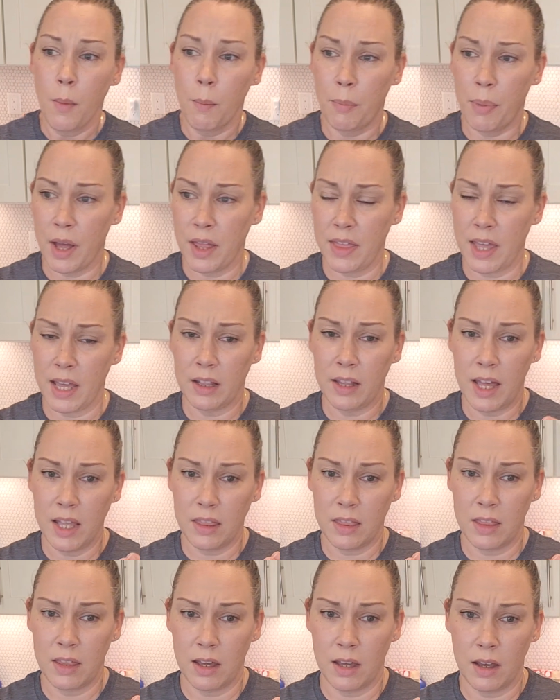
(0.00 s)
But they
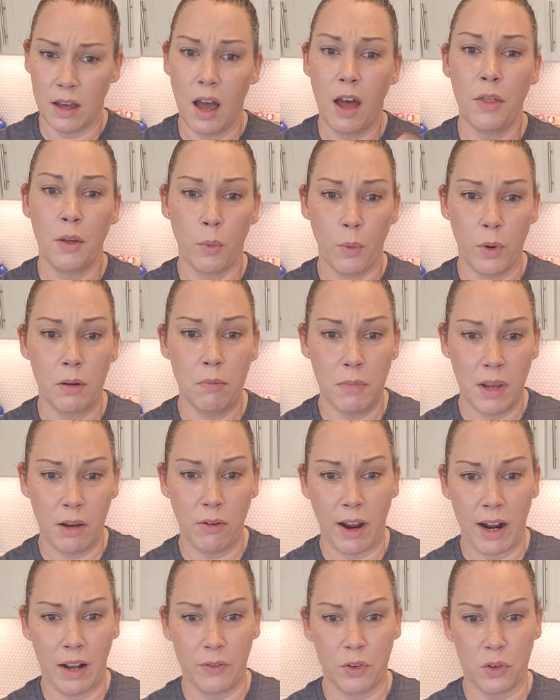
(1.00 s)
let the other one meet
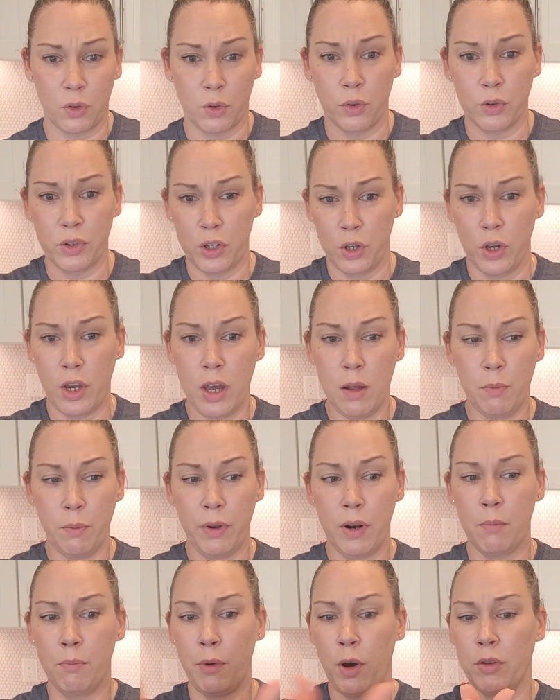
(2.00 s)
right after school. So you couldn't
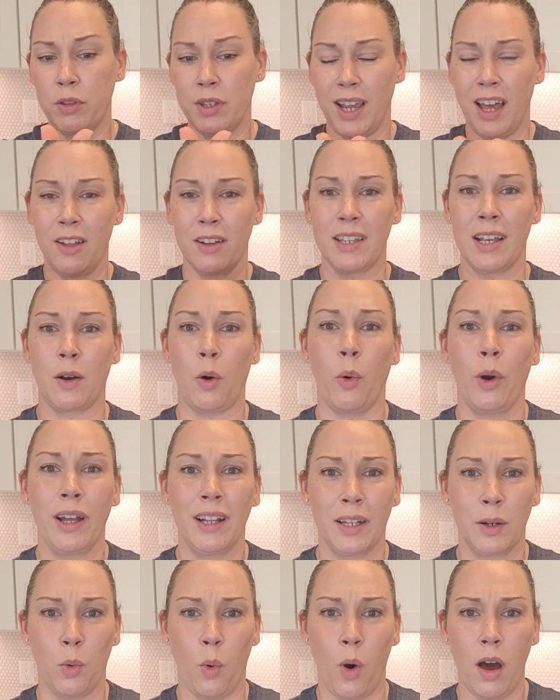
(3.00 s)
put them both together. It's like
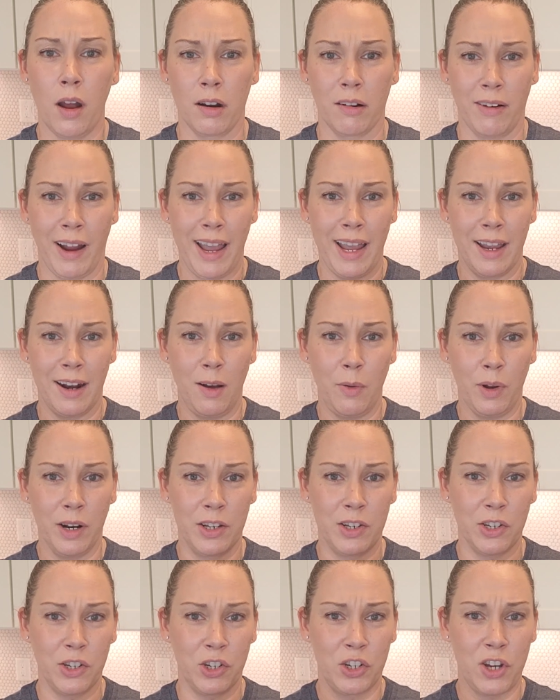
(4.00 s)
oil and water, right? You don't want
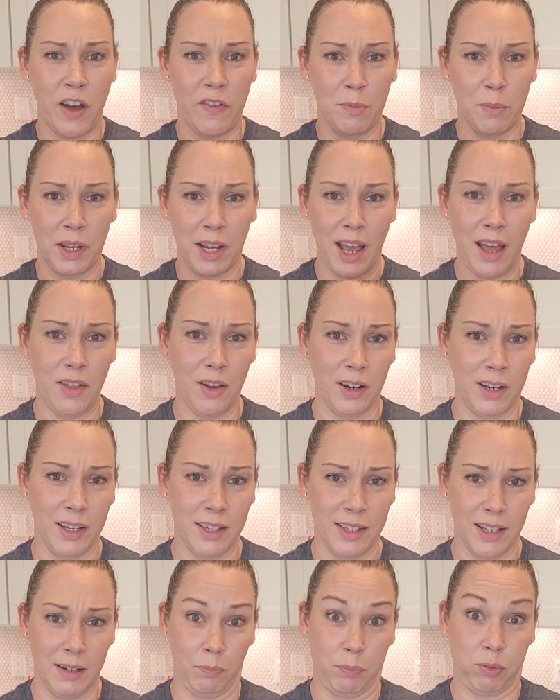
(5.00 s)
to just shove them together
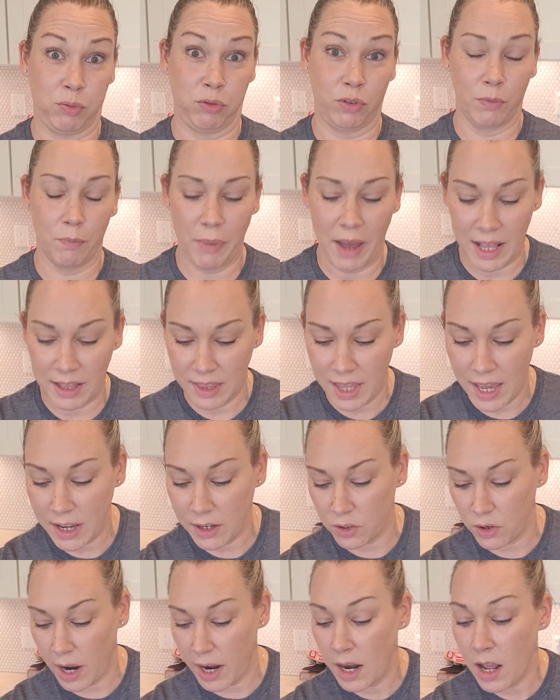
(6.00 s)
because then pff, bad
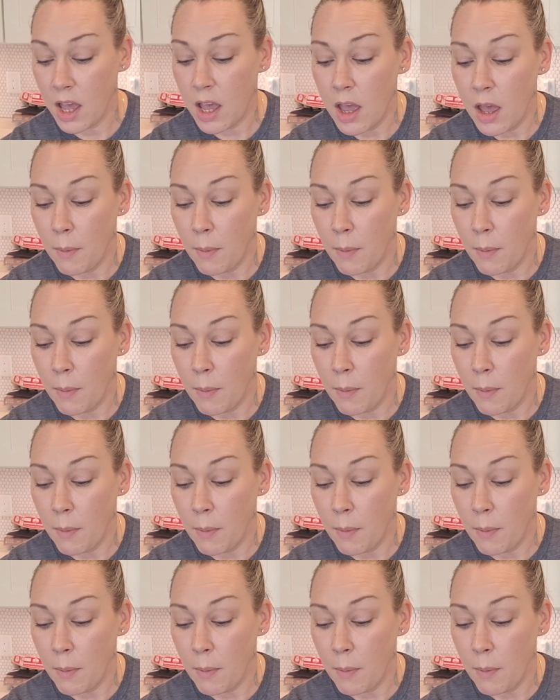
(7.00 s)
things, right?